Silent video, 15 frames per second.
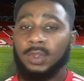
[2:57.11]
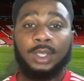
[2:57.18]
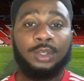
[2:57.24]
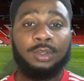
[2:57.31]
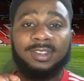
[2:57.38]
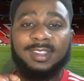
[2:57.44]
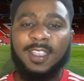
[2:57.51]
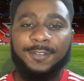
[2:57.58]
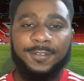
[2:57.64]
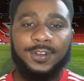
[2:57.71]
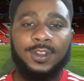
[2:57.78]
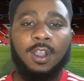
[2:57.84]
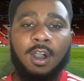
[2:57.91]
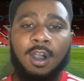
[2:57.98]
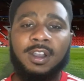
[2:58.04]
You
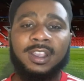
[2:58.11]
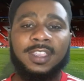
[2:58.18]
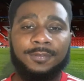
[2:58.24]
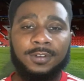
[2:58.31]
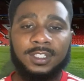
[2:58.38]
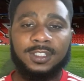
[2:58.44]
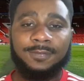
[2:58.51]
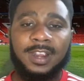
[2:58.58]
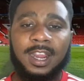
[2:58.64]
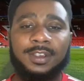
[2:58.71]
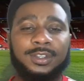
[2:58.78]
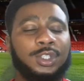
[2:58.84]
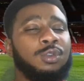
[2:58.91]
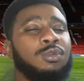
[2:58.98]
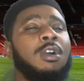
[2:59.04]
definitely are giving us a
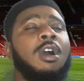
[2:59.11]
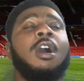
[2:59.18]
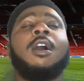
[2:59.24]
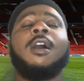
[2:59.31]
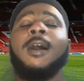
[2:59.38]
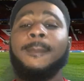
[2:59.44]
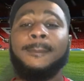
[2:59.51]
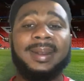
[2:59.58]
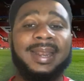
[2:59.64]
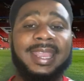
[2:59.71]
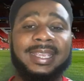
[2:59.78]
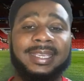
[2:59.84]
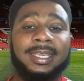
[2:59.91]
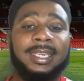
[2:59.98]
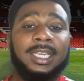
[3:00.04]
virus. You are a
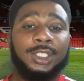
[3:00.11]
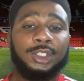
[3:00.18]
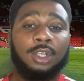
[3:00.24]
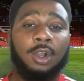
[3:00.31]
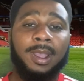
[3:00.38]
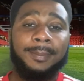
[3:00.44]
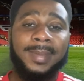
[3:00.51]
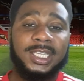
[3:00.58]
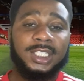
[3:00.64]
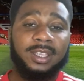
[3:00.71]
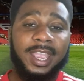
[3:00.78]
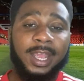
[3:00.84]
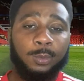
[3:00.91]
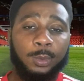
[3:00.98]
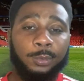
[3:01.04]
plague. So, Mr.
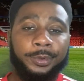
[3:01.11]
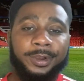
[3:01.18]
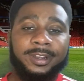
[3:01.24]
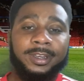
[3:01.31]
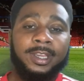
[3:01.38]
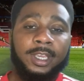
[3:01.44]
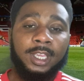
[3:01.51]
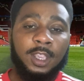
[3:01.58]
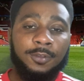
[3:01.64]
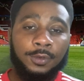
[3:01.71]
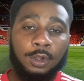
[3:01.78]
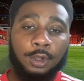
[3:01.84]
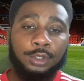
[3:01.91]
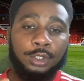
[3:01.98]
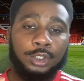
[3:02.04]
Edward Wood,
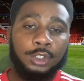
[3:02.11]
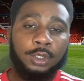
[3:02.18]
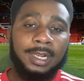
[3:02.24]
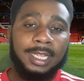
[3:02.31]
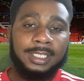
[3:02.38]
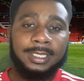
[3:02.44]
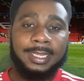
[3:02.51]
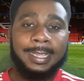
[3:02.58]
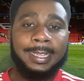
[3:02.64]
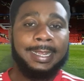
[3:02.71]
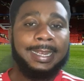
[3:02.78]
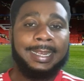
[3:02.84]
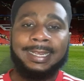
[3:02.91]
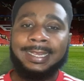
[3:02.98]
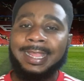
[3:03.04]
even though you saw that today,
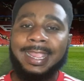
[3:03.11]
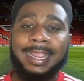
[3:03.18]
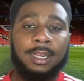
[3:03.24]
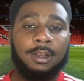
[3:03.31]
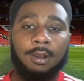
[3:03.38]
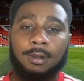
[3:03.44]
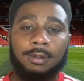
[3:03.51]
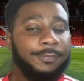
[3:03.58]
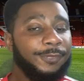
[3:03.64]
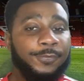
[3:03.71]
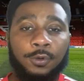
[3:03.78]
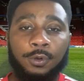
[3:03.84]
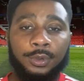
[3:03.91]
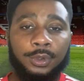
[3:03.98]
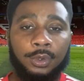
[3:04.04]
let it not
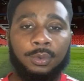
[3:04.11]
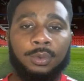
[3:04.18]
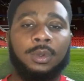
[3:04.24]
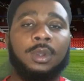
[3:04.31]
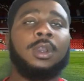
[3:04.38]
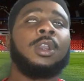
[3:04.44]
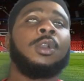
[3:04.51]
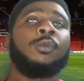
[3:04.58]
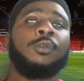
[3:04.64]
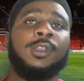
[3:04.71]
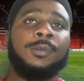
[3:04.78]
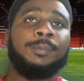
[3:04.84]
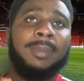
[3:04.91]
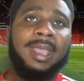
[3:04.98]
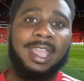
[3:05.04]
fool you.
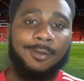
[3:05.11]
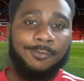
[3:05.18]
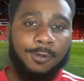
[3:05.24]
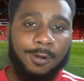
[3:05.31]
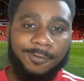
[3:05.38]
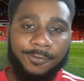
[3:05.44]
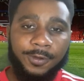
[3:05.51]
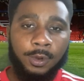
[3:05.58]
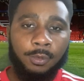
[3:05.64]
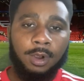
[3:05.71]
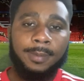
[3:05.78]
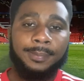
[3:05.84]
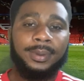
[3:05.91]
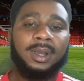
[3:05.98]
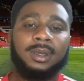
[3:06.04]
We may have won
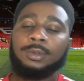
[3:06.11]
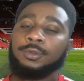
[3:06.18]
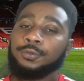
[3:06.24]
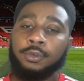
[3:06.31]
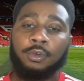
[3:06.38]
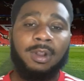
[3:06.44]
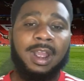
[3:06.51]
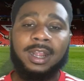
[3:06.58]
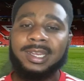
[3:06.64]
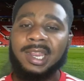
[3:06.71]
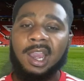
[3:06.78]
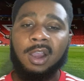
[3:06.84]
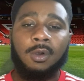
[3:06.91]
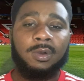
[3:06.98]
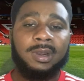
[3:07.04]
3-1, but throughout
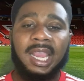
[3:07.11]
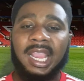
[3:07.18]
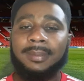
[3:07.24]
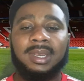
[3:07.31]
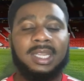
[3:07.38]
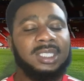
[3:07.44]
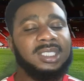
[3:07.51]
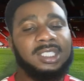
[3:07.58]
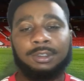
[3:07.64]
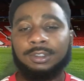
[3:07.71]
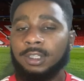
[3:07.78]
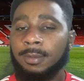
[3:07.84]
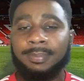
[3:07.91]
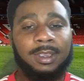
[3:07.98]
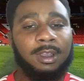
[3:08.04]
that whole 90 minutes, there
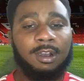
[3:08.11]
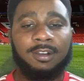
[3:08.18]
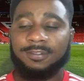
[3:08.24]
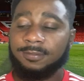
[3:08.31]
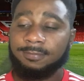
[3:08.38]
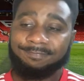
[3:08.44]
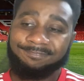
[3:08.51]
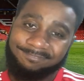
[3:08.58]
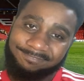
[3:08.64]
was a bit of,